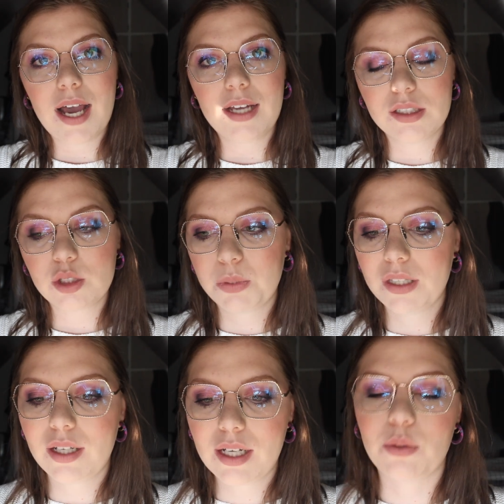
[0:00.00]
I need to be
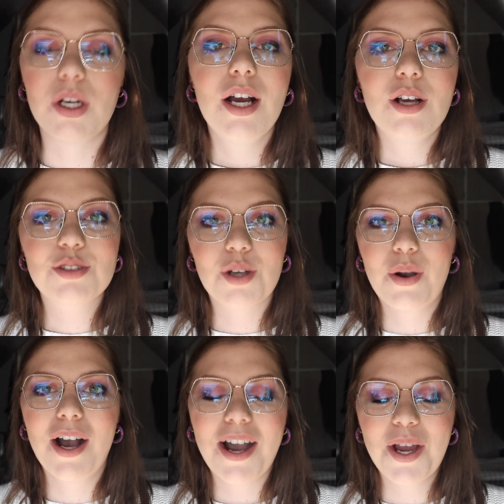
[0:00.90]
there now.
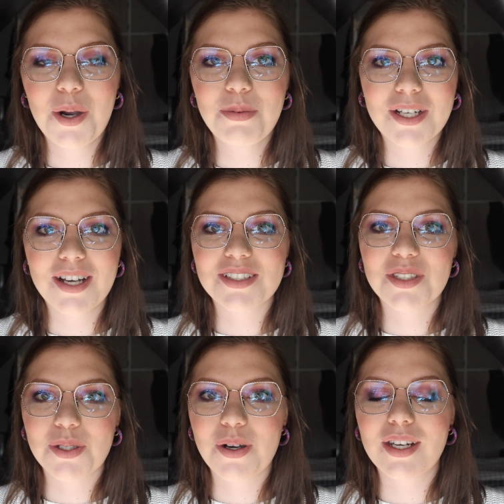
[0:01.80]
So, I hope you guys
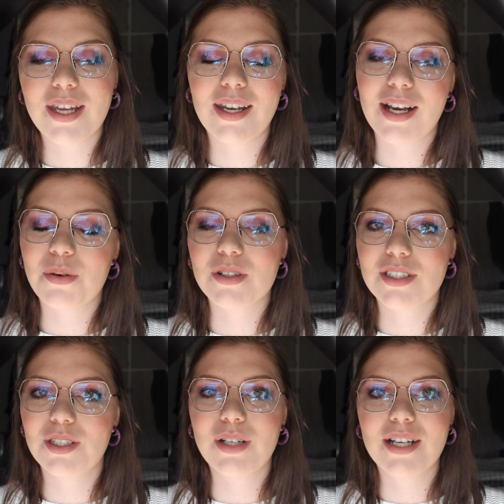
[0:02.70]
enjoyed, and I will
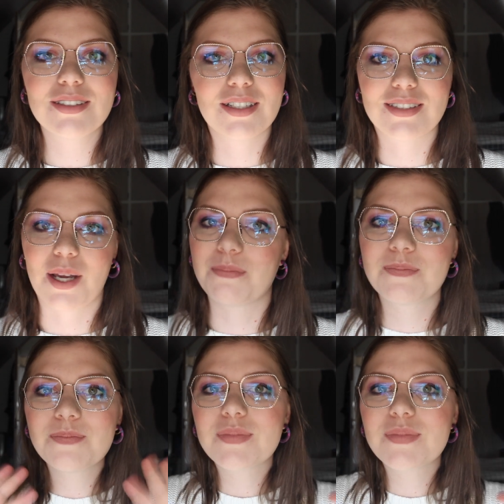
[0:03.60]
see you guys next time.